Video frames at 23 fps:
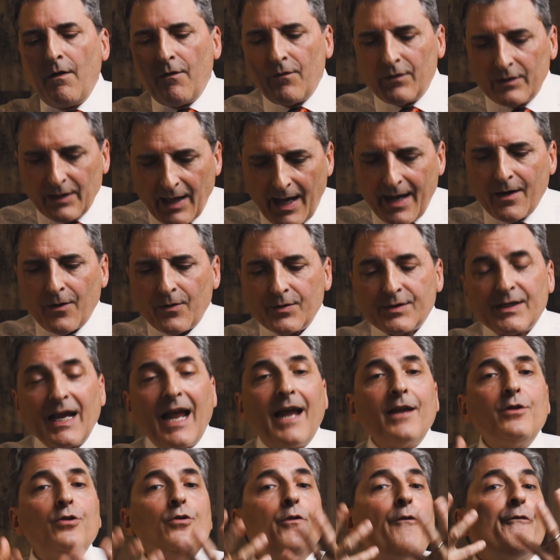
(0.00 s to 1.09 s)
layers,
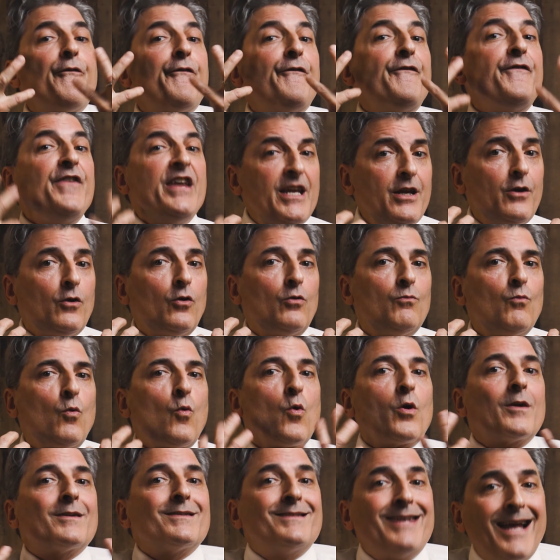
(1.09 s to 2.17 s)
and you feel
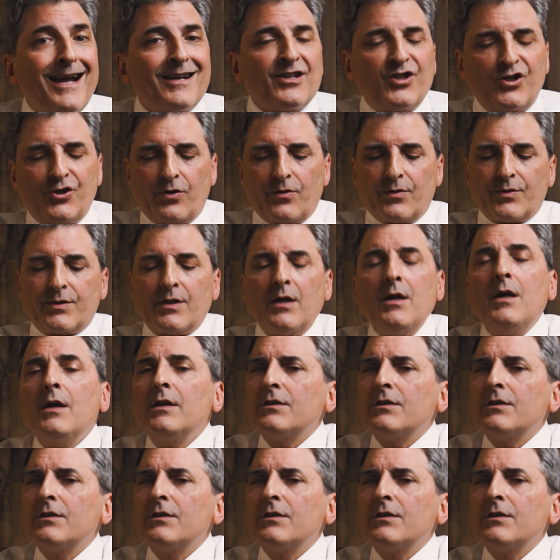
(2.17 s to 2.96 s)
more textures.